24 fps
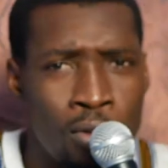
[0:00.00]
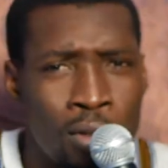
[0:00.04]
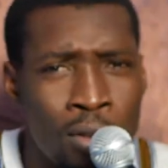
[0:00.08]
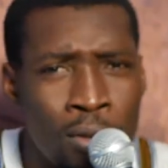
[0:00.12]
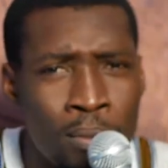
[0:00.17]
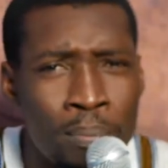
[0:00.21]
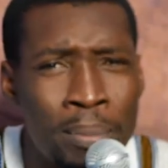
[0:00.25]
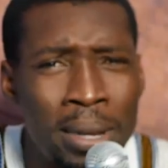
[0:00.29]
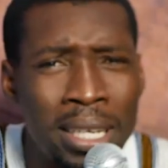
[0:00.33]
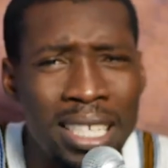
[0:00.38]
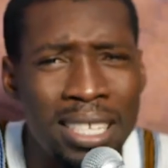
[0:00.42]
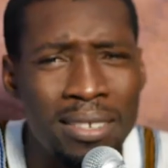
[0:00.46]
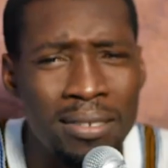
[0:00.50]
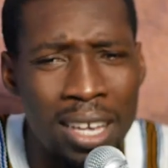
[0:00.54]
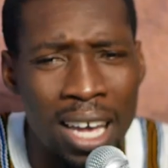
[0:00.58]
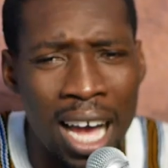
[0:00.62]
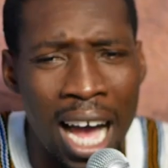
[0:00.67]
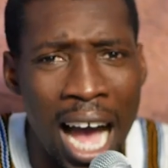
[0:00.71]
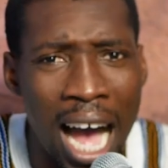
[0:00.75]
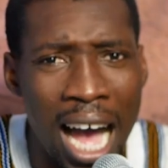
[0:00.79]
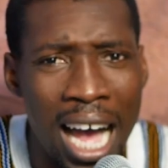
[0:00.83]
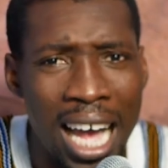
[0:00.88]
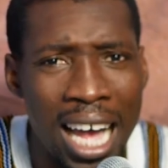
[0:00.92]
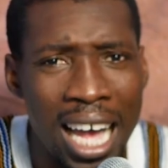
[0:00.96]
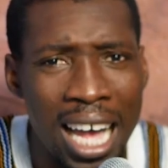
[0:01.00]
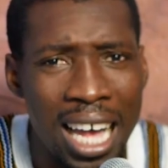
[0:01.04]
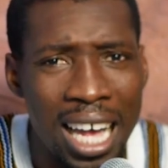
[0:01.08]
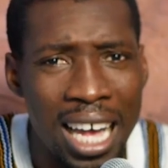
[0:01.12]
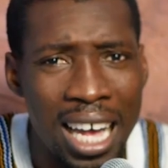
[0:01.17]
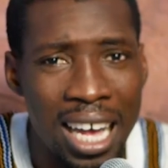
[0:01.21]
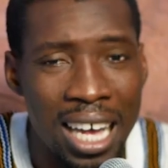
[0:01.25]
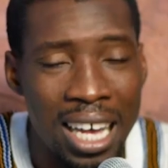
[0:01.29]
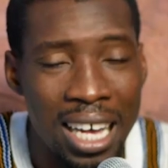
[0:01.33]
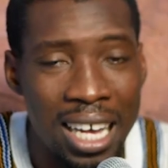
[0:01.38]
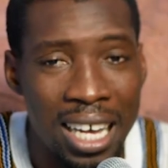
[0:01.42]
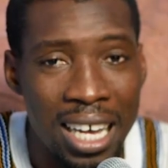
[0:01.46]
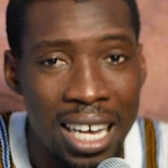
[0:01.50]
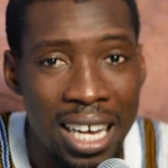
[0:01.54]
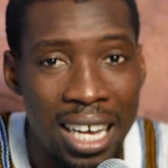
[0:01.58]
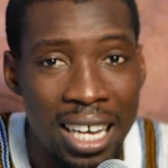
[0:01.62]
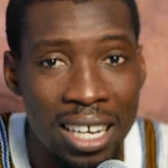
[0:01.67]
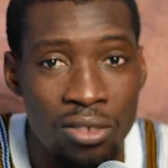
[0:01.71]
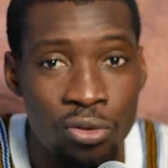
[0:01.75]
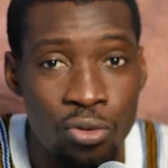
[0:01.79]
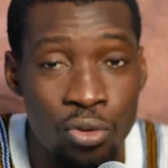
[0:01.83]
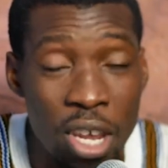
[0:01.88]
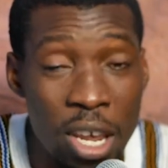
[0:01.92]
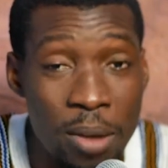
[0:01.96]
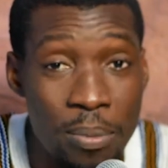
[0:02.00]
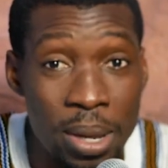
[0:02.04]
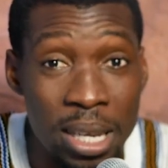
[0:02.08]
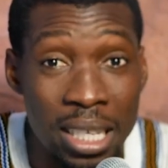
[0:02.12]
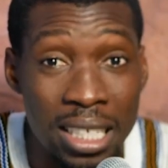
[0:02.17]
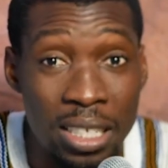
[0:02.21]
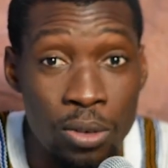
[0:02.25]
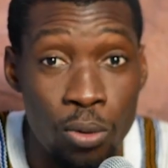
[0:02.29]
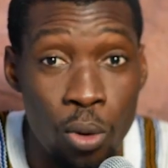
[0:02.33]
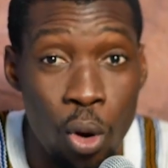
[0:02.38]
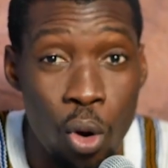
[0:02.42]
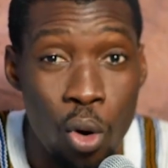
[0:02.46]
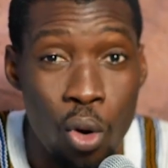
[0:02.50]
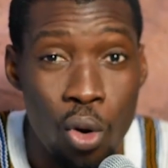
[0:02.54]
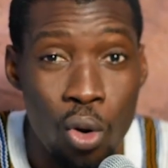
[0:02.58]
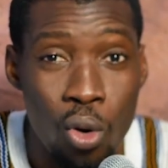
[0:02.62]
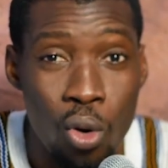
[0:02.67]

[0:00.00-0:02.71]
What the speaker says: mini tree bi nji wo.